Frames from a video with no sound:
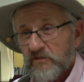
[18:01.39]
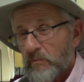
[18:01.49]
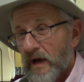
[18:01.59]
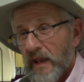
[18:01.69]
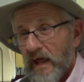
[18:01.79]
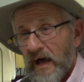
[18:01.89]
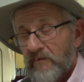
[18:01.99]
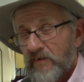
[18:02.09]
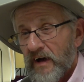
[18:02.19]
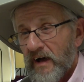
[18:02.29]
of my
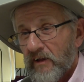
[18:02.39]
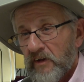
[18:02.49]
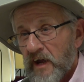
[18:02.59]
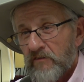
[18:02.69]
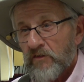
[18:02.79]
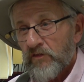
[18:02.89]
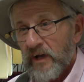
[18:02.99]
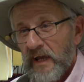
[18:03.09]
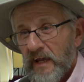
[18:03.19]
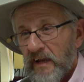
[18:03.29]
life. I'll never
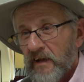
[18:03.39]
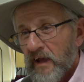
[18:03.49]
forget it.